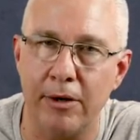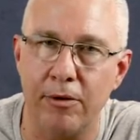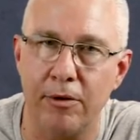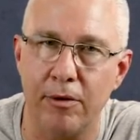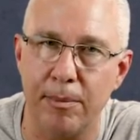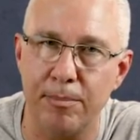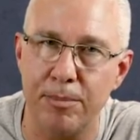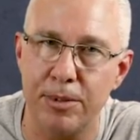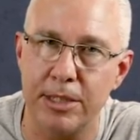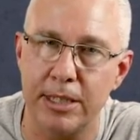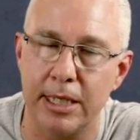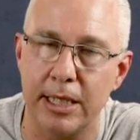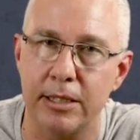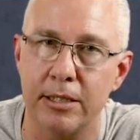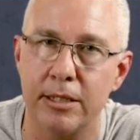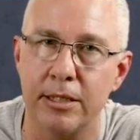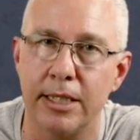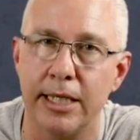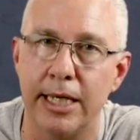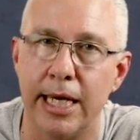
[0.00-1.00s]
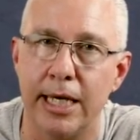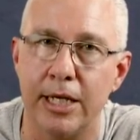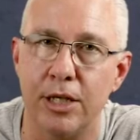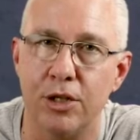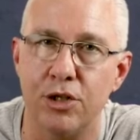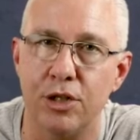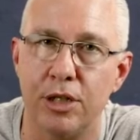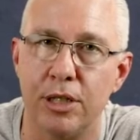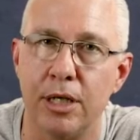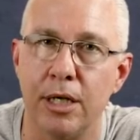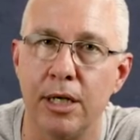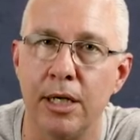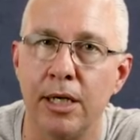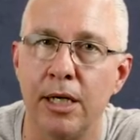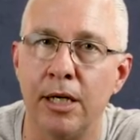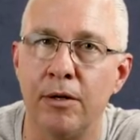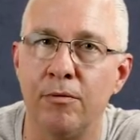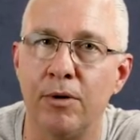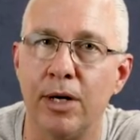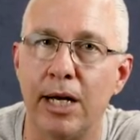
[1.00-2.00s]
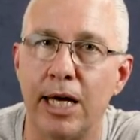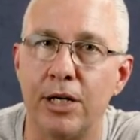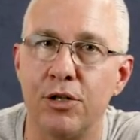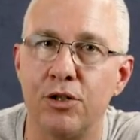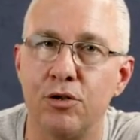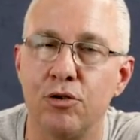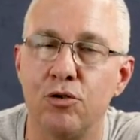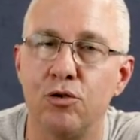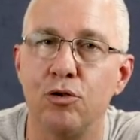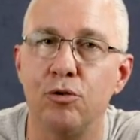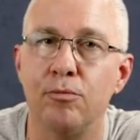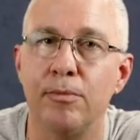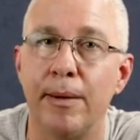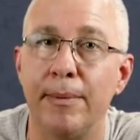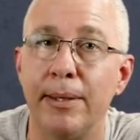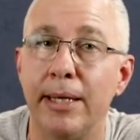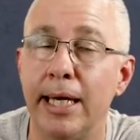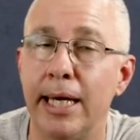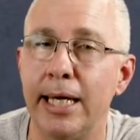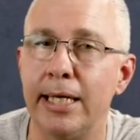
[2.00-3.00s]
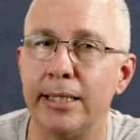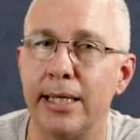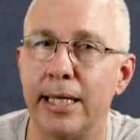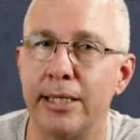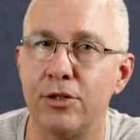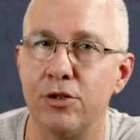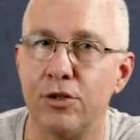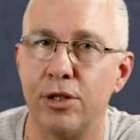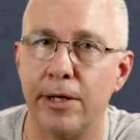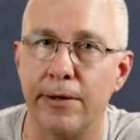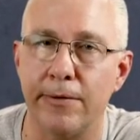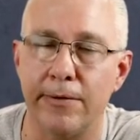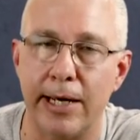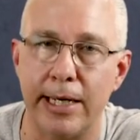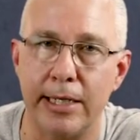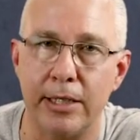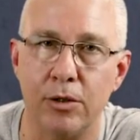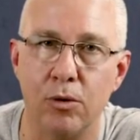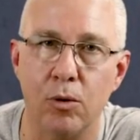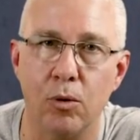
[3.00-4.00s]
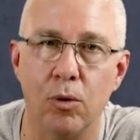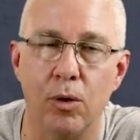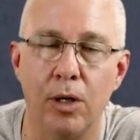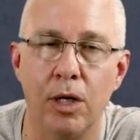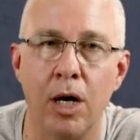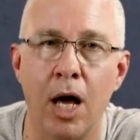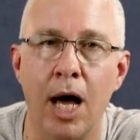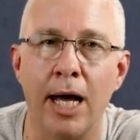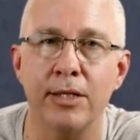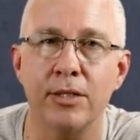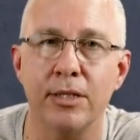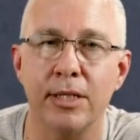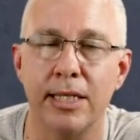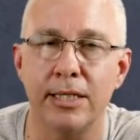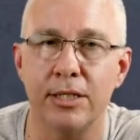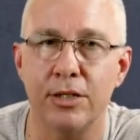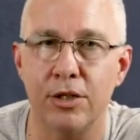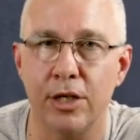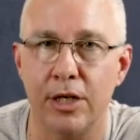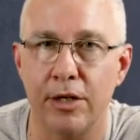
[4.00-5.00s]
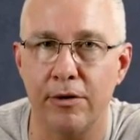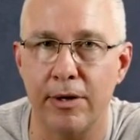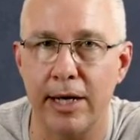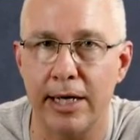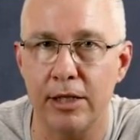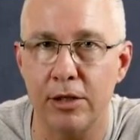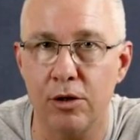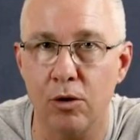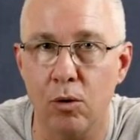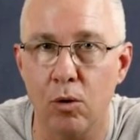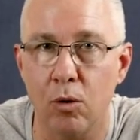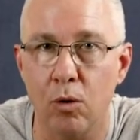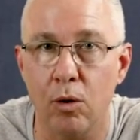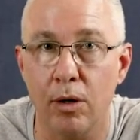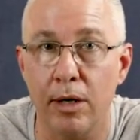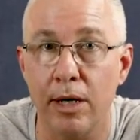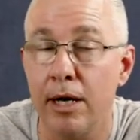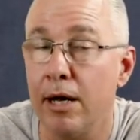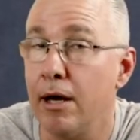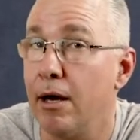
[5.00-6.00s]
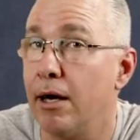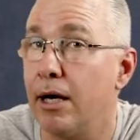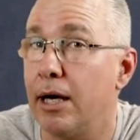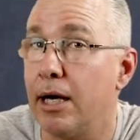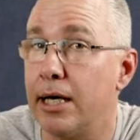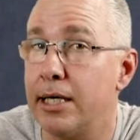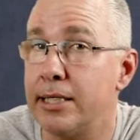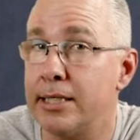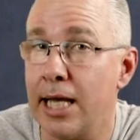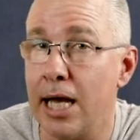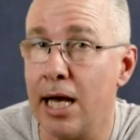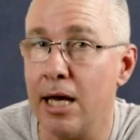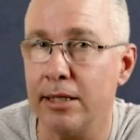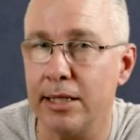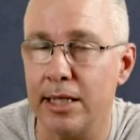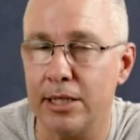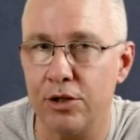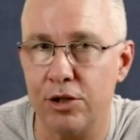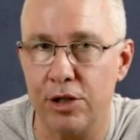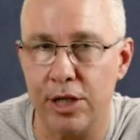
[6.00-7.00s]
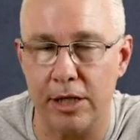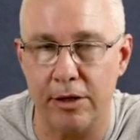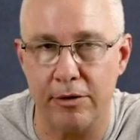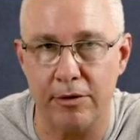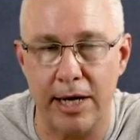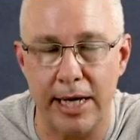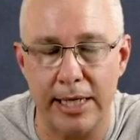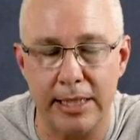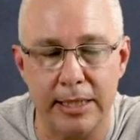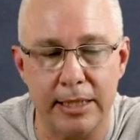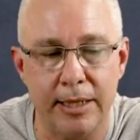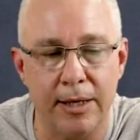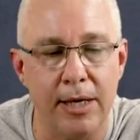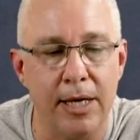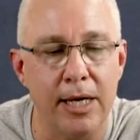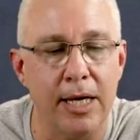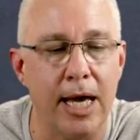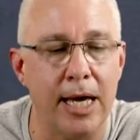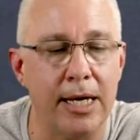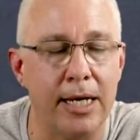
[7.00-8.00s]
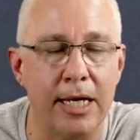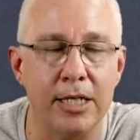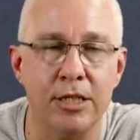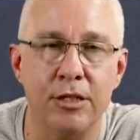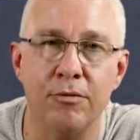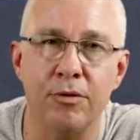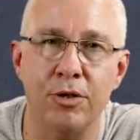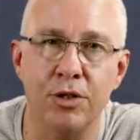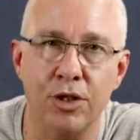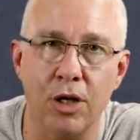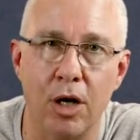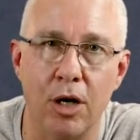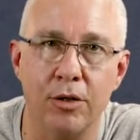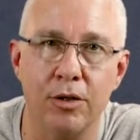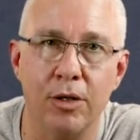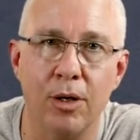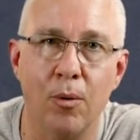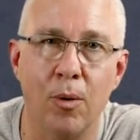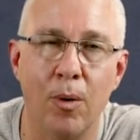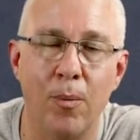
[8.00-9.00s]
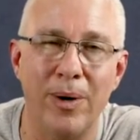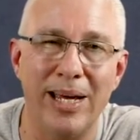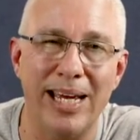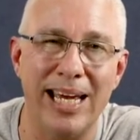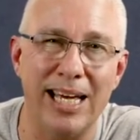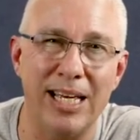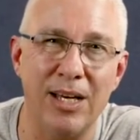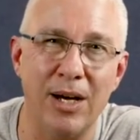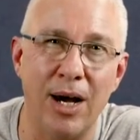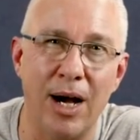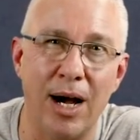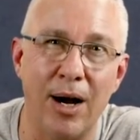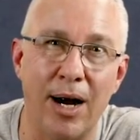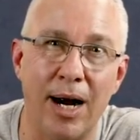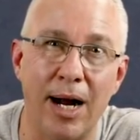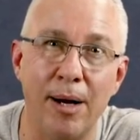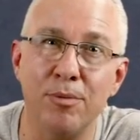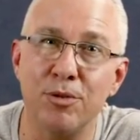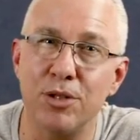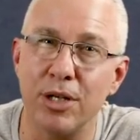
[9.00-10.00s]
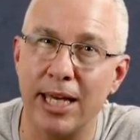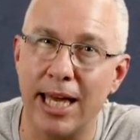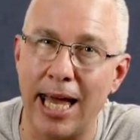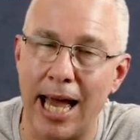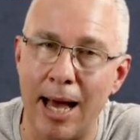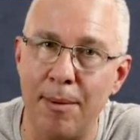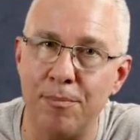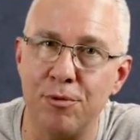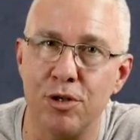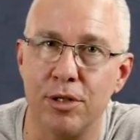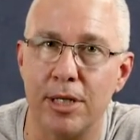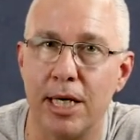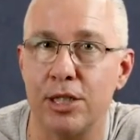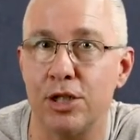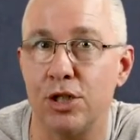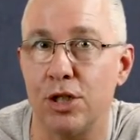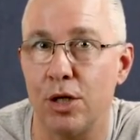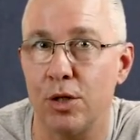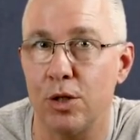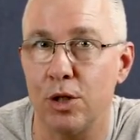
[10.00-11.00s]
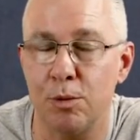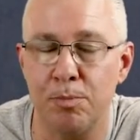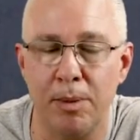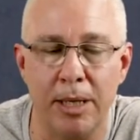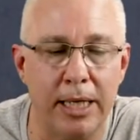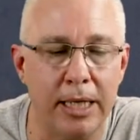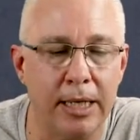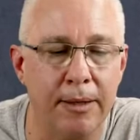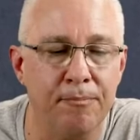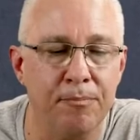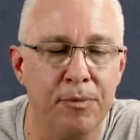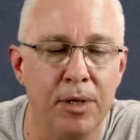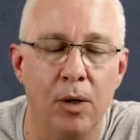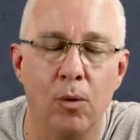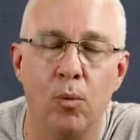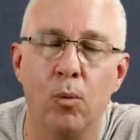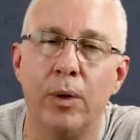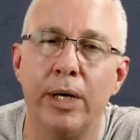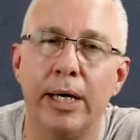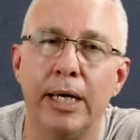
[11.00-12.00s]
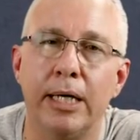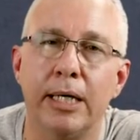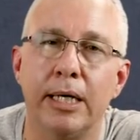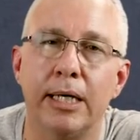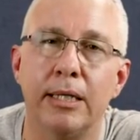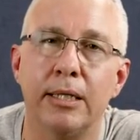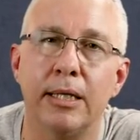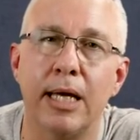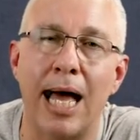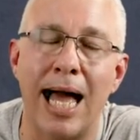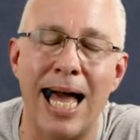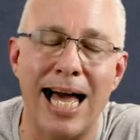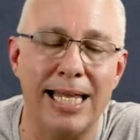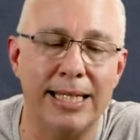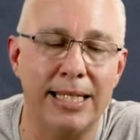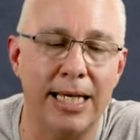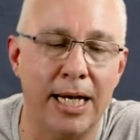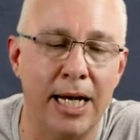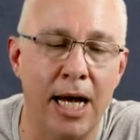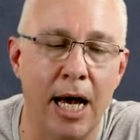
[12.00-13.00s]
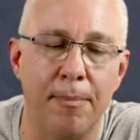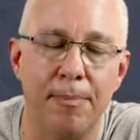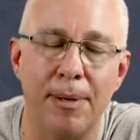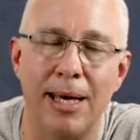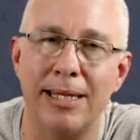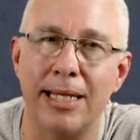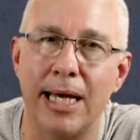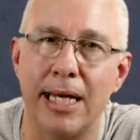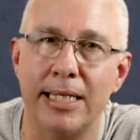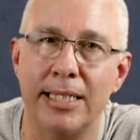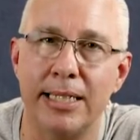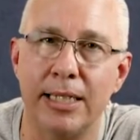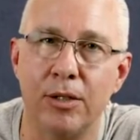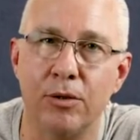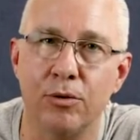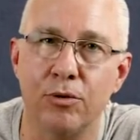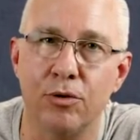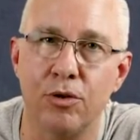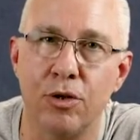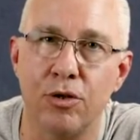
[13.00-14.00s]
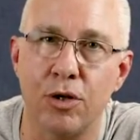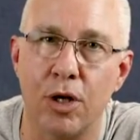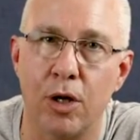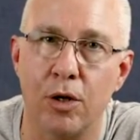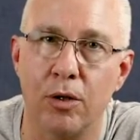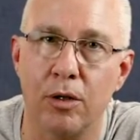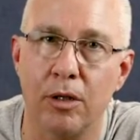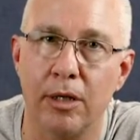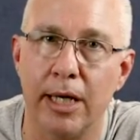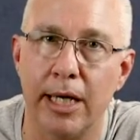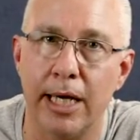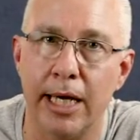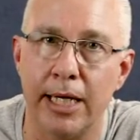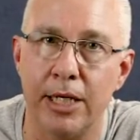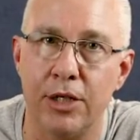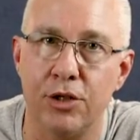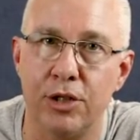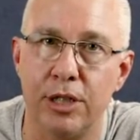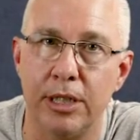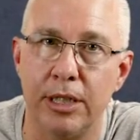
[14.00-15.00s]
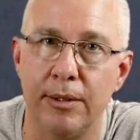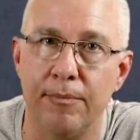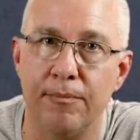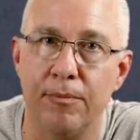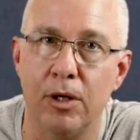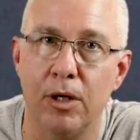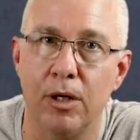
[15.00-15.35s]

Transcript: represents the energy in relation to maybe heat that's generated or light that's generated or sound that's generated. And as a result, when we are able to capture that, so to speak, we can add that up, and that is equal to the total energy